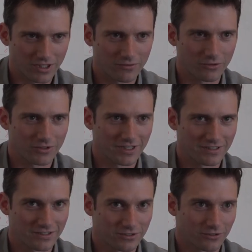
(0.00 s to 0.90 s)
level, then
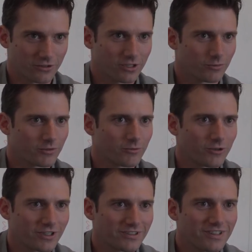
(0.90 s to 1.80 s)
it's an incredibly
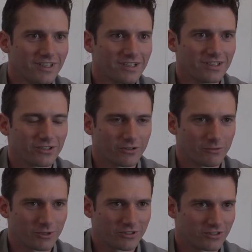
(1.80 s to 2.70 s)
rewarding
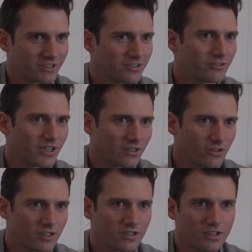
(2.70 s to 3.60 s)
career because you get to do that all